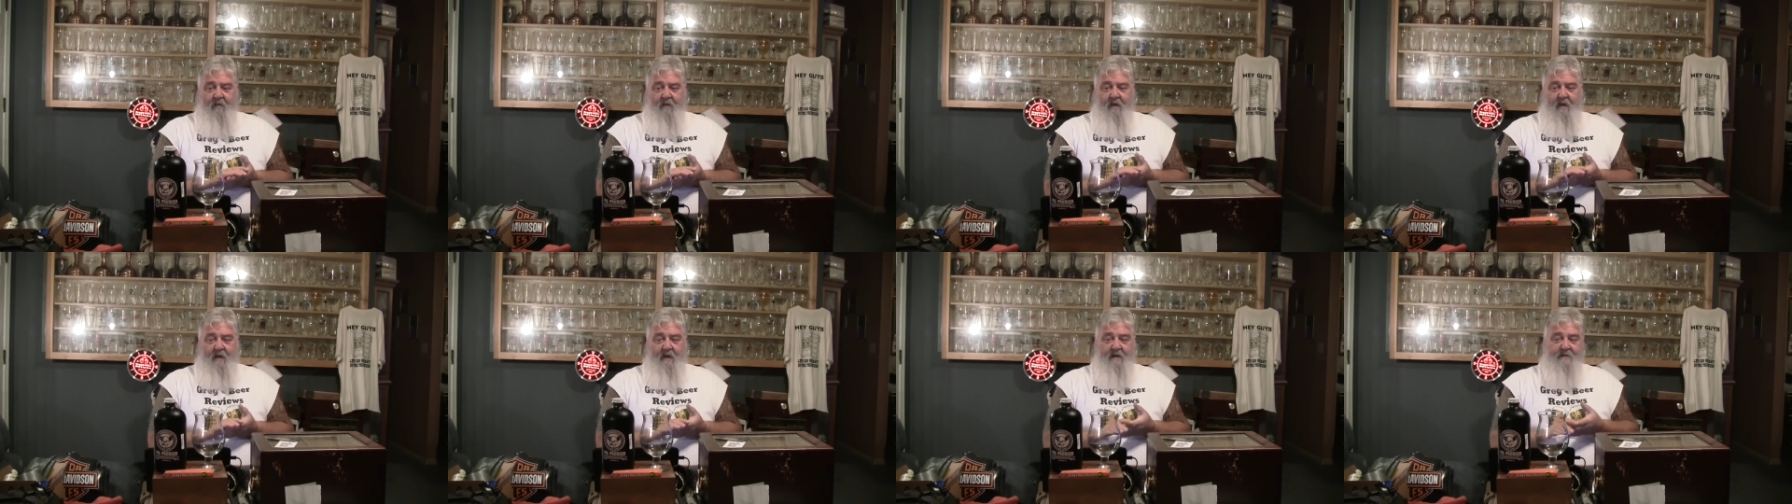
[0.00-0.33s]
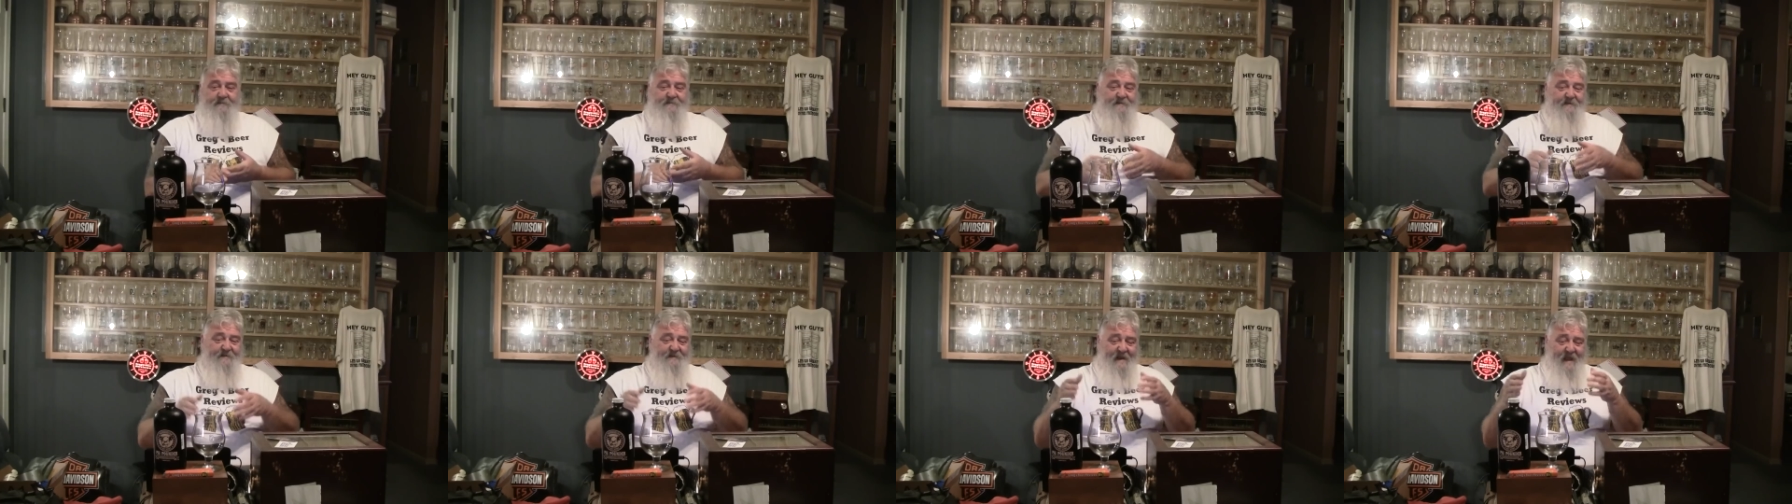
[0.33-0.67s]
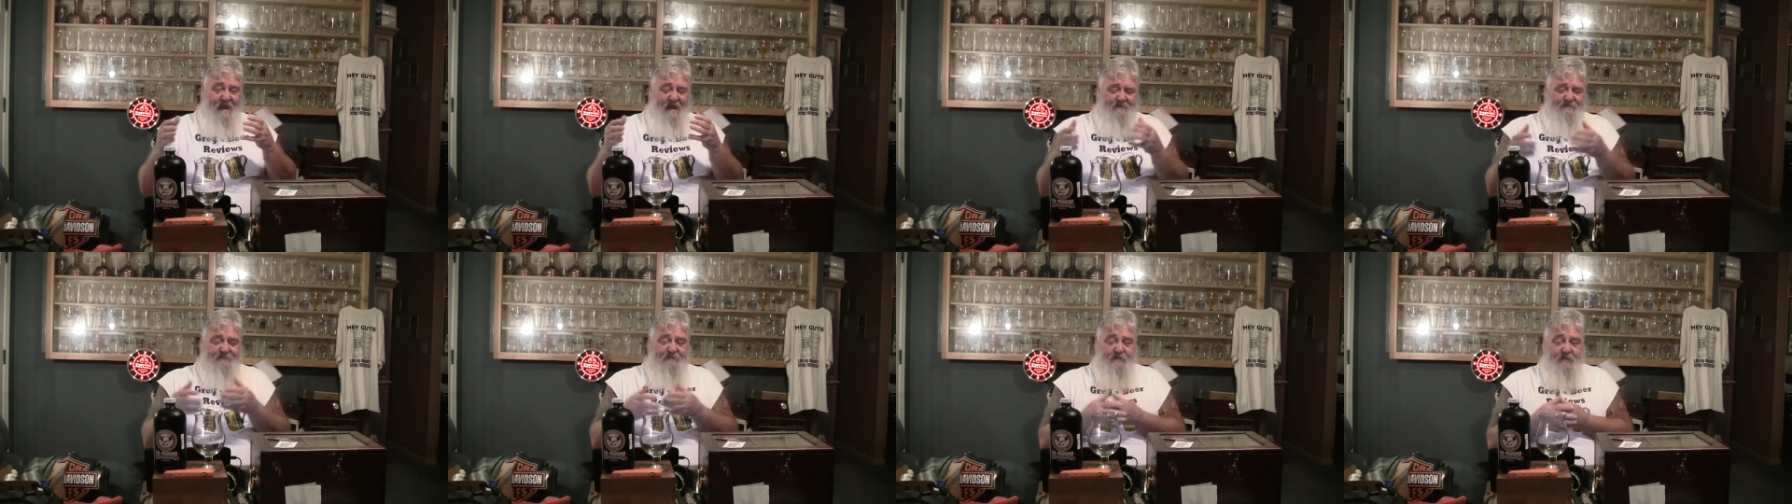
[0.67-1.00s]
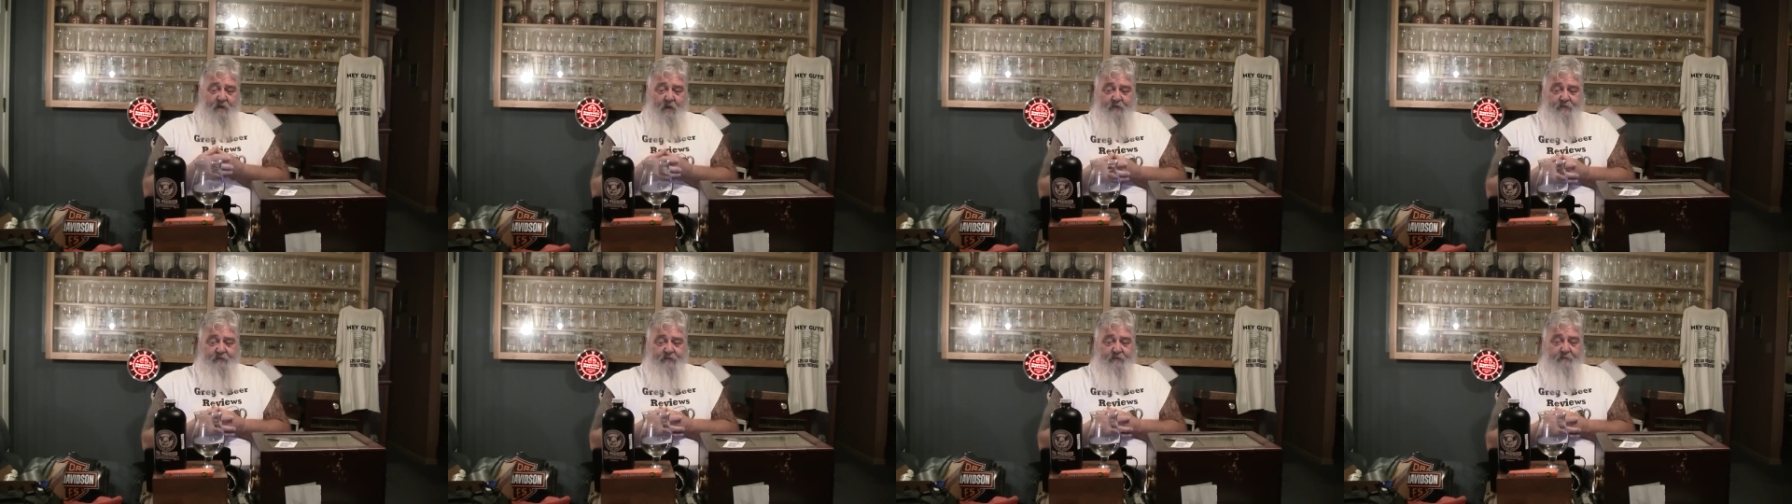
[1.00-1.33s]
Uh, I didn't actually
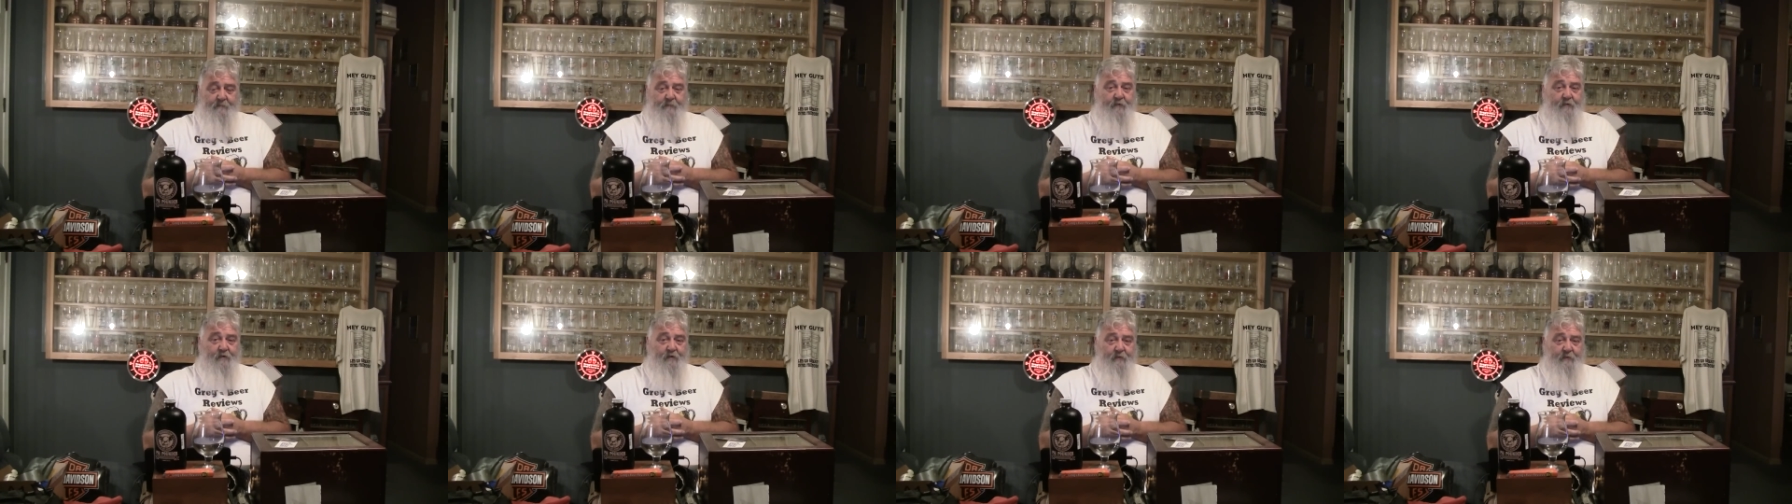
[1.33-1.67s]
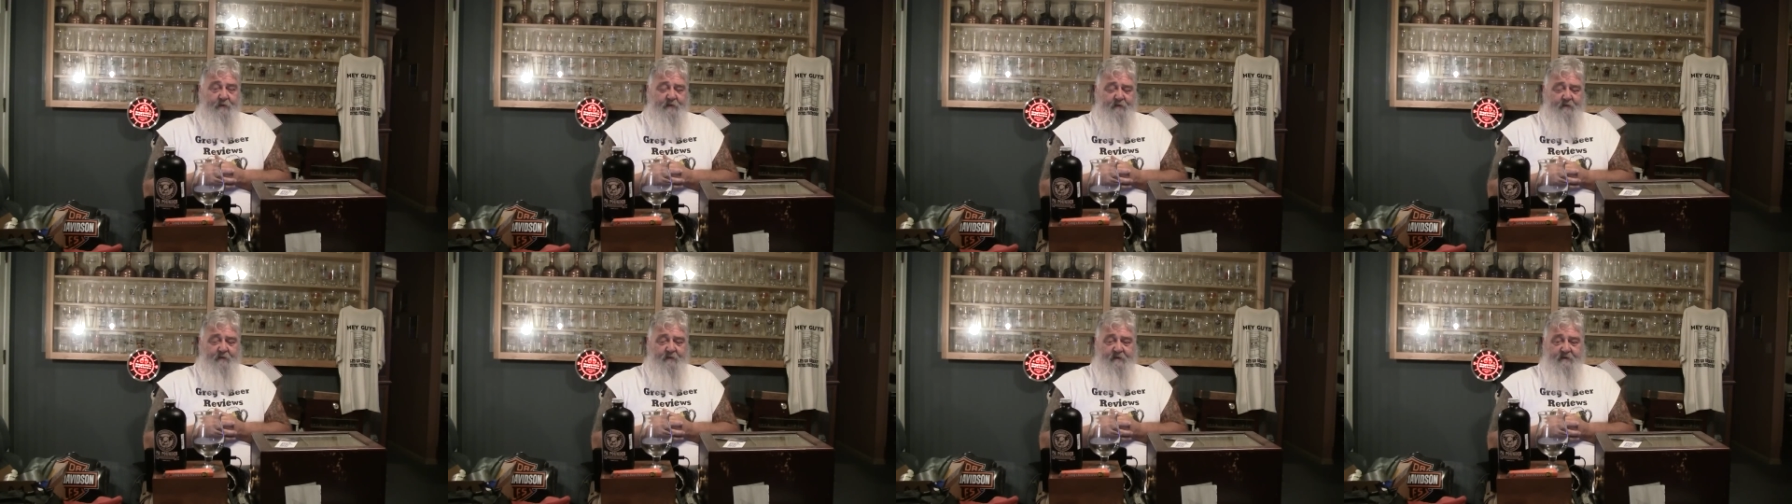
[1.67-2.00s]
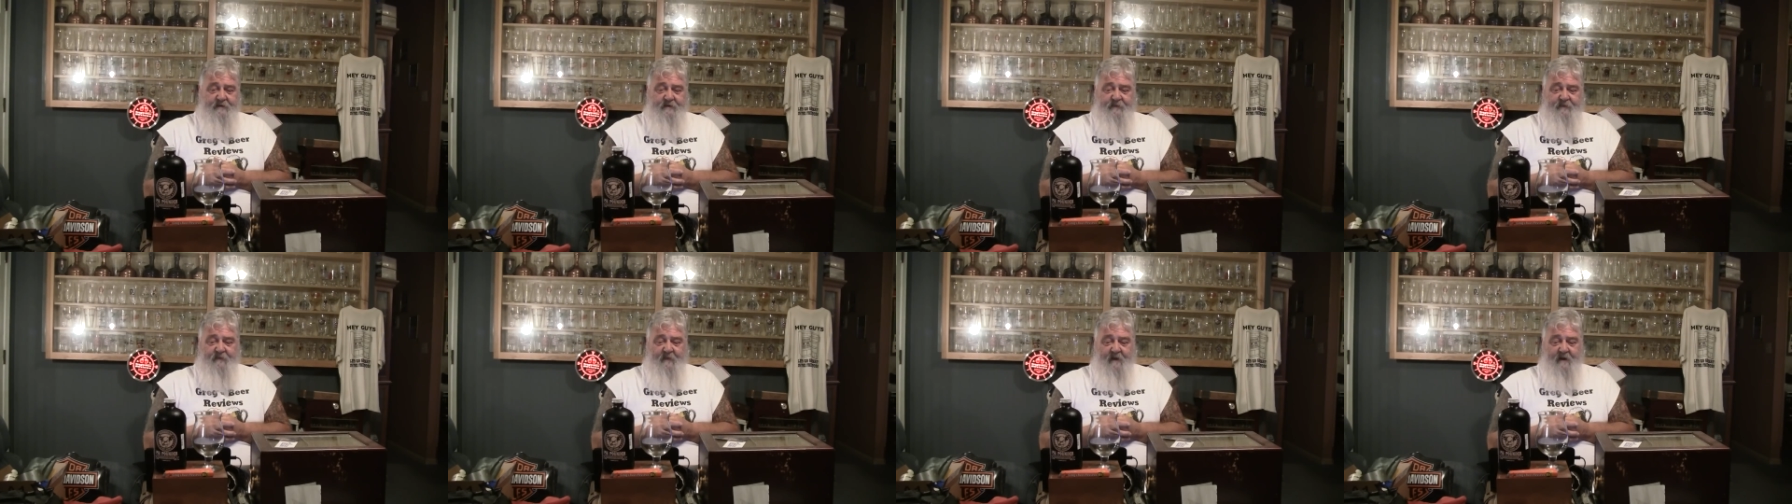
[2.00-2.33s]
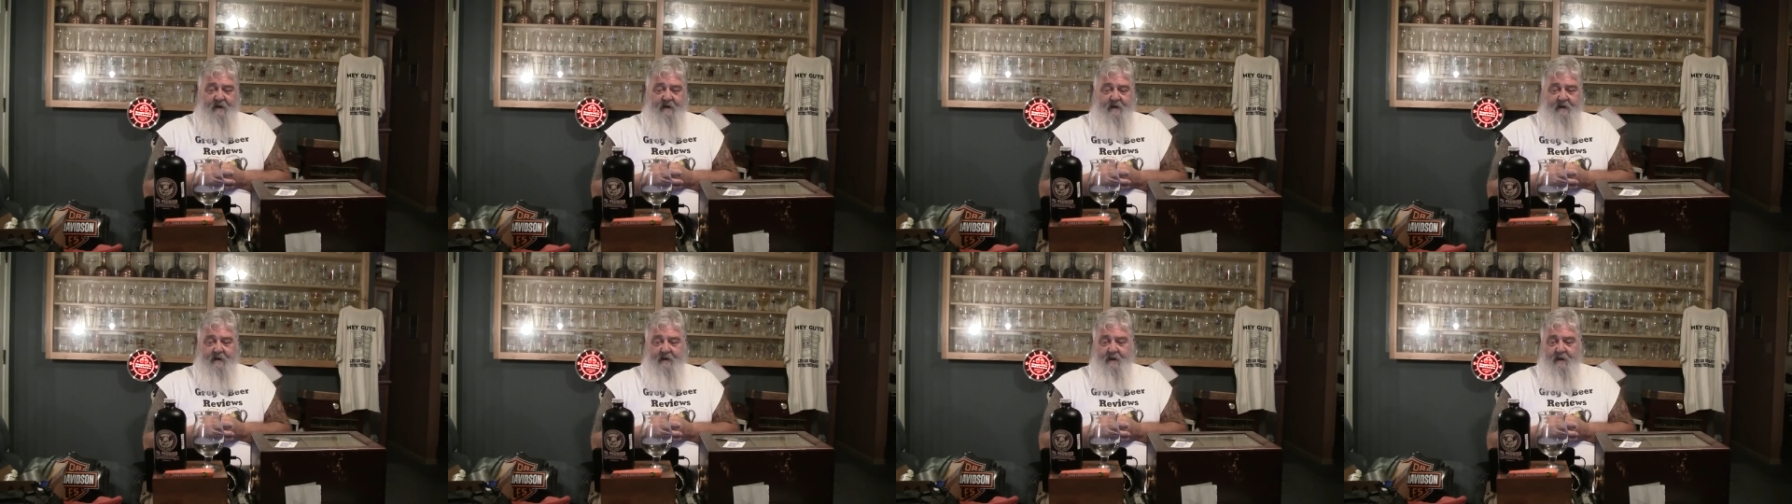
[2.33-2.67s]
go to the brewery or
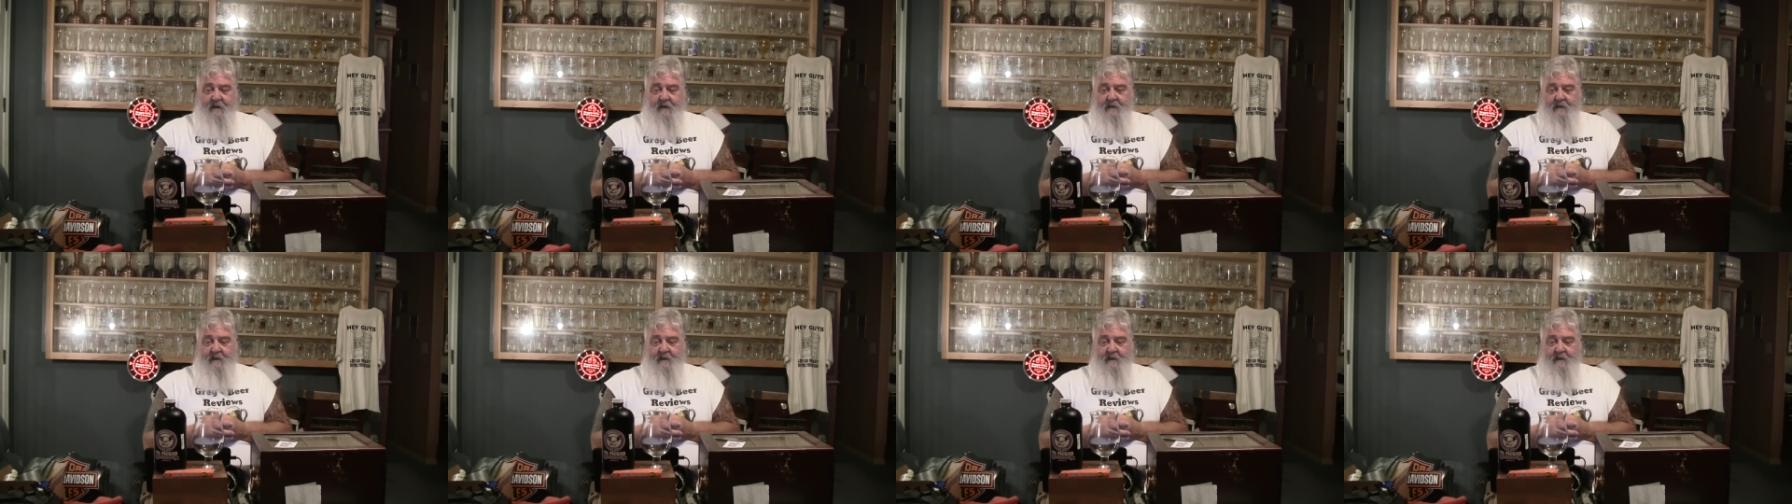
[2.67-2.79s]
anything.